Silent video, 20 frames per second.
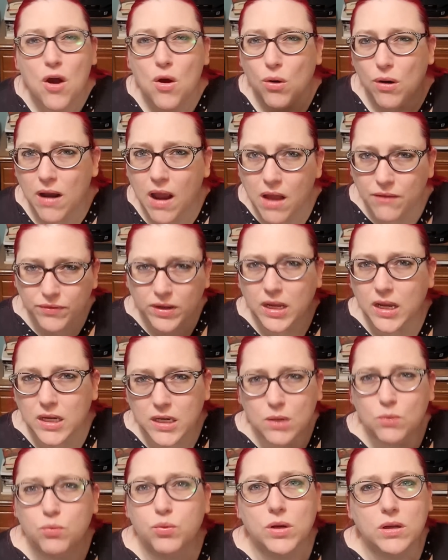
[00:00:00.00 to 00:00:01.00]
or having
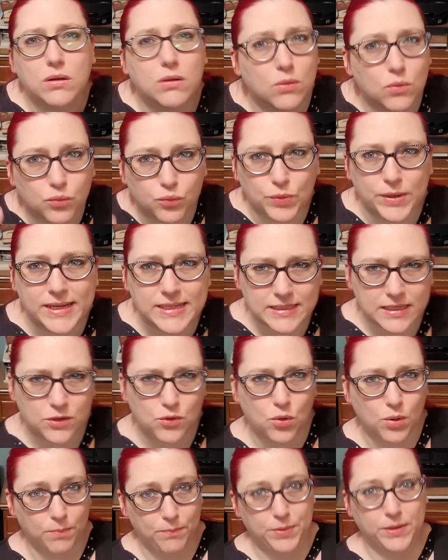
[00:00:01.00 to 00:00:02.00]
any real reason
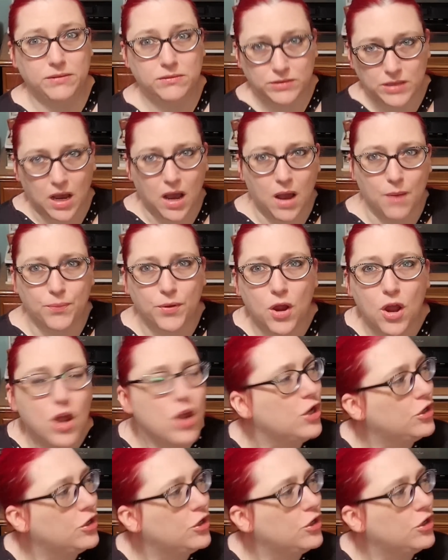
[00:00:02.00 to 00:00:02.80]
or buildup